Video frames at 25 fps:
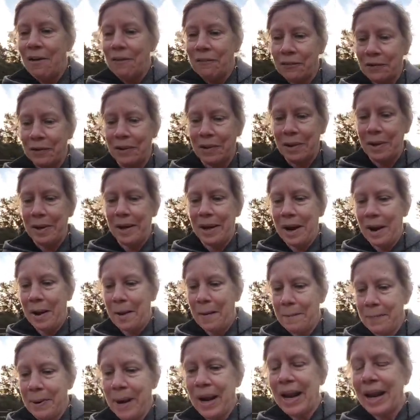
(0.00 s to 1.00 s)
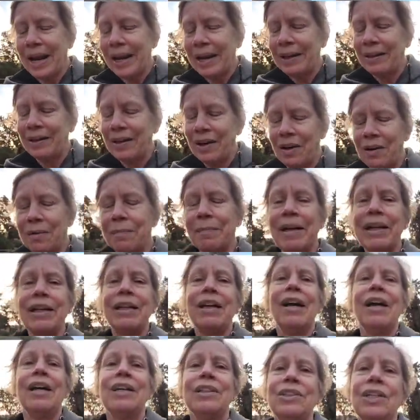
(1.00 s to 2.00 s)
for the pain, oh my
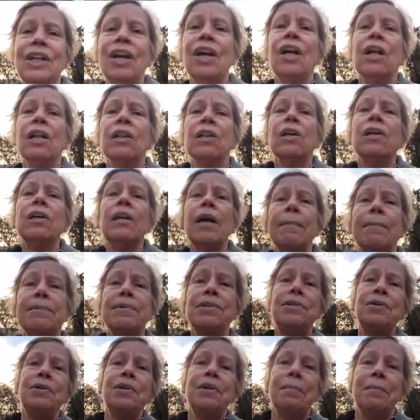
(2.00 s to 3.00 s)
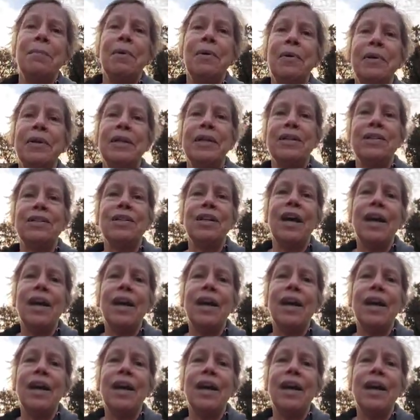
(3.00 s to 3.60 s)
gosh, look up Pseudomonas.